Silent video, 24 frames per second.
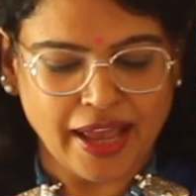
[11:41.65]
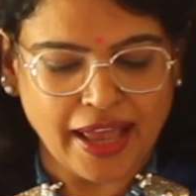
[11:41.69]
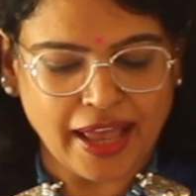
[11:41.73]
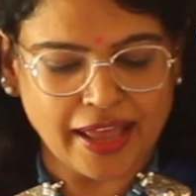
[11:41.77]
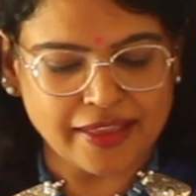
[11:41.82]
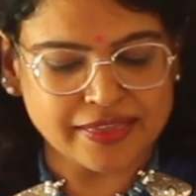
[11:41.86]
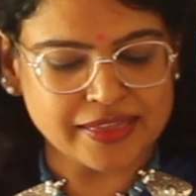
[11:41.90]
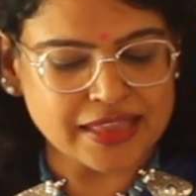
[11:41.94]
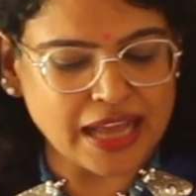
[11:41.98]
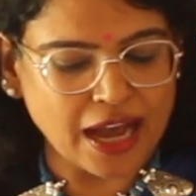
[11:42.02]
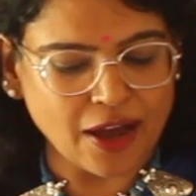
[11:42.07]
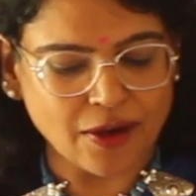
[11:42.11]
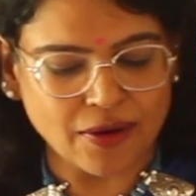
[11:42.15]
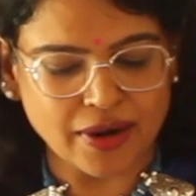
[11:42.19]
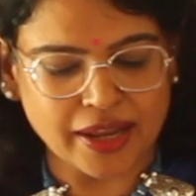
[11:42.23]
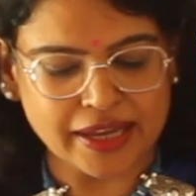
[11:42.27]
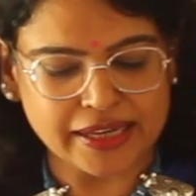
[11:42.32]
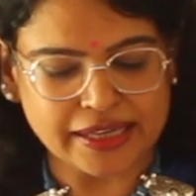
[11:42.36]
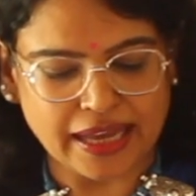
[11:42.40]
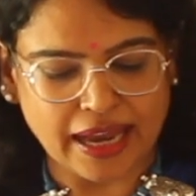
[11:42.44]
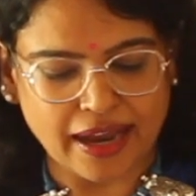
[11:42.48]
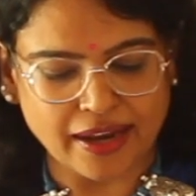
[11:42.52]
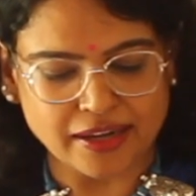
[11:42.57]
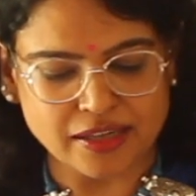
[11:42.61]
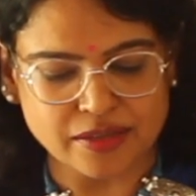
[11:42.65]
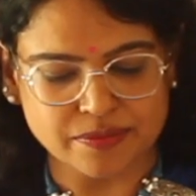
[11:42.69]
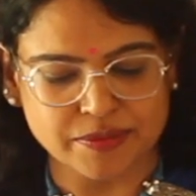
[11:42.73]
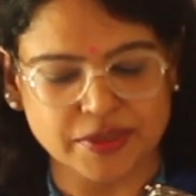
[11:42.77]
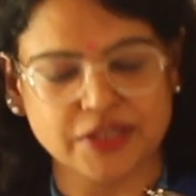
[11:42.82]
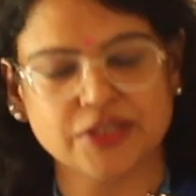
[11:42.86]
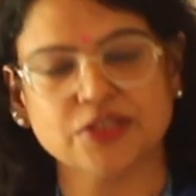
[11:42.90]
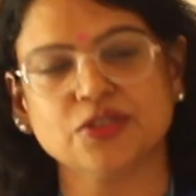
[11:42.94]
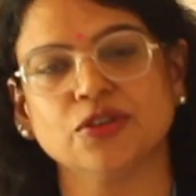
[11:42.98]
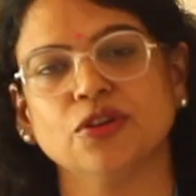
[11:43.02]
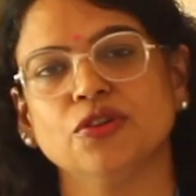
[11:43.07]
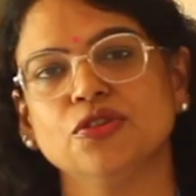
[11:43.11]
And thou, like
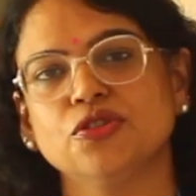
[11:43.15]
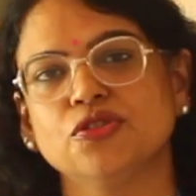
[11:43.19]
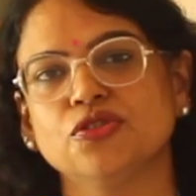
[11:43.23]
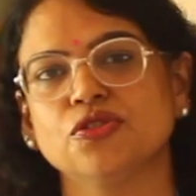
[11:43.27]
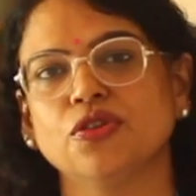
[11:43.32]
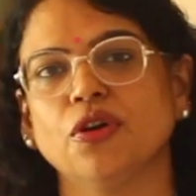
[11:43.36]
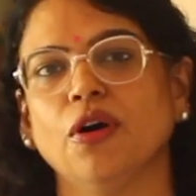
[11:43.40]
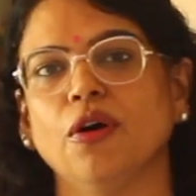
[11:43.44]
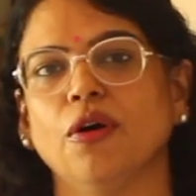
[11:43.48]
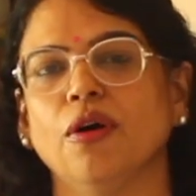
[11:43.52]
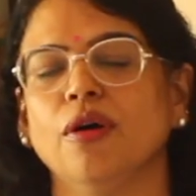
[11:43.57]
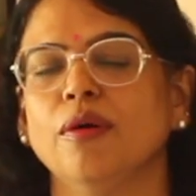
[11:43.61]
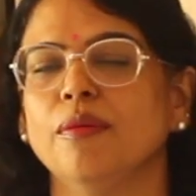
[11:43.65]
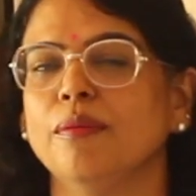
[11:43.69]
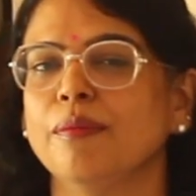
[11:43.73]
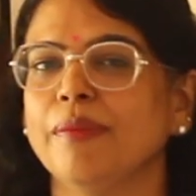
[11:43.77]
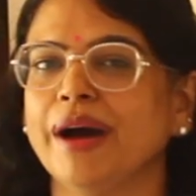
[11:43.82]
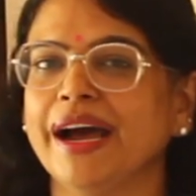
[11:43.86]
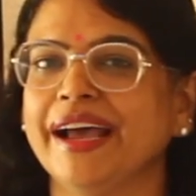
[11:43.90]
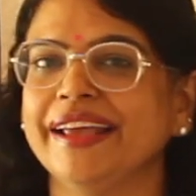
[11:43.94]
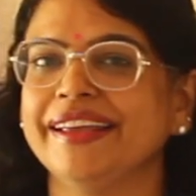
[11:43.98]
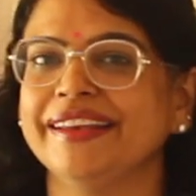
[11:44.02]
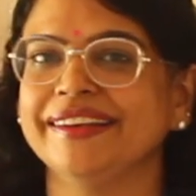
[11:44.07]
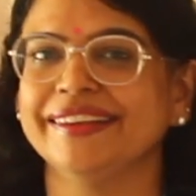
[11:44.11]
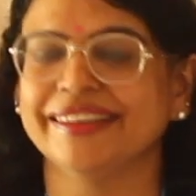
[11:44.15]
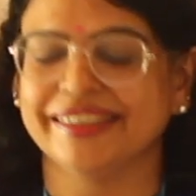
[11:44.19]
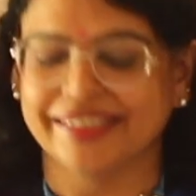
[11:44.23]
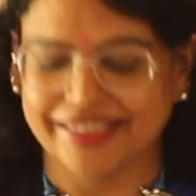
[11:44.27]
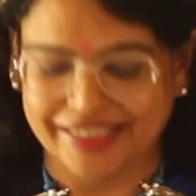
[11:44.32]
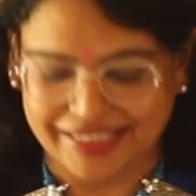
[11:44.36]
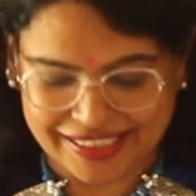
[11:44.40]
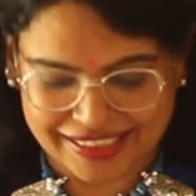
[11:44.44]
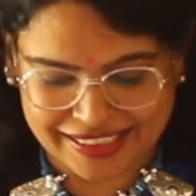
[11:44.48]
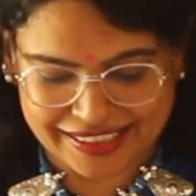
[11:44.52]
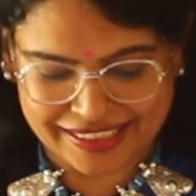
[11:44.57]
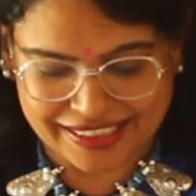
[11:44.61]
adamant, draw mine
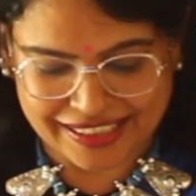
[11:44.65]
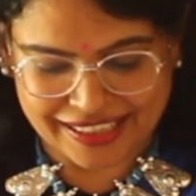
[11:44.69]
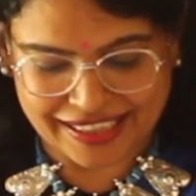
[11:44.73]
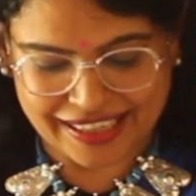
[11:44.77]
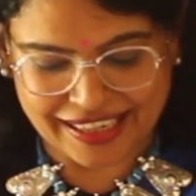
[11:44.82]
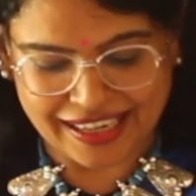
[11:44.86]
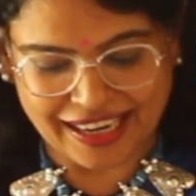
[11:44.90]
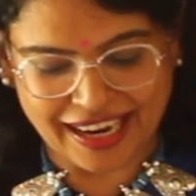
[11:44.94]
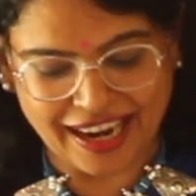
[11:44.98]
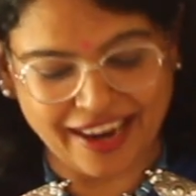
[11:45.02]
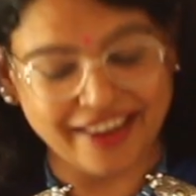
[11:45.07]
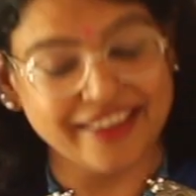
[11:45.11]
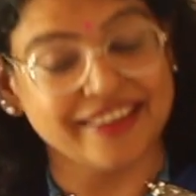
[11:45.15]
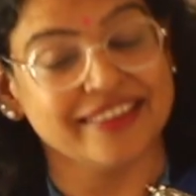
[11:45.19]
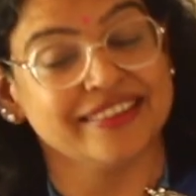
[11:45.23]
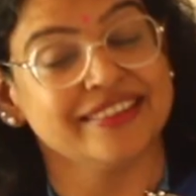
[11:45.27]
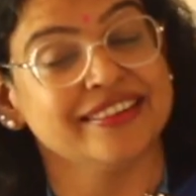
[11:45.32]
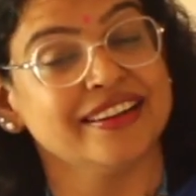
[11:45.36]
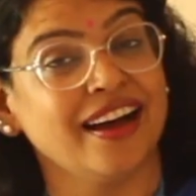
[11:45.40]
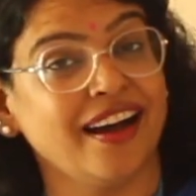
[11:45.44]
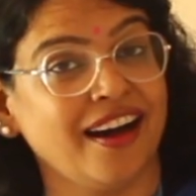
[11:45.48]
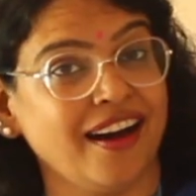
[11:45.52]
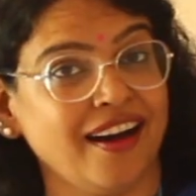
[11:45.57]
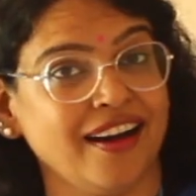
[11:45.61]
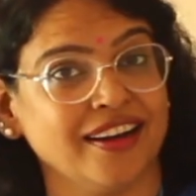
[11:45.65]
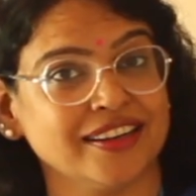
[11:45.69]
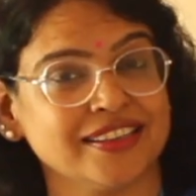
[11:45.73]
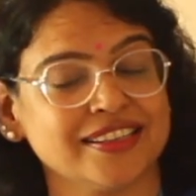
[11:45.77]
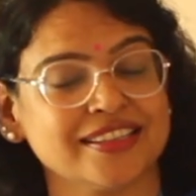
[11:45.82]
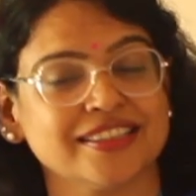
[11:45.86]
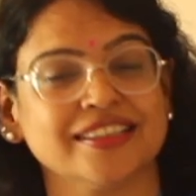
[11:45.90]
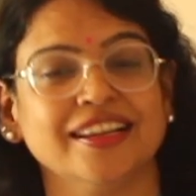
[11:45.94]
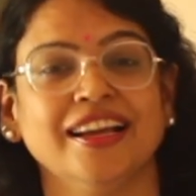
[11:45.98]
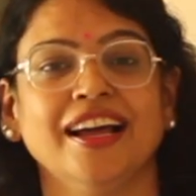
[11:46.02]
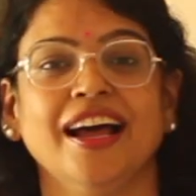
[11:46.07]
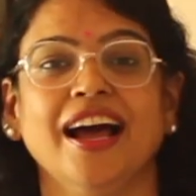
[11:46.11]
iron heart.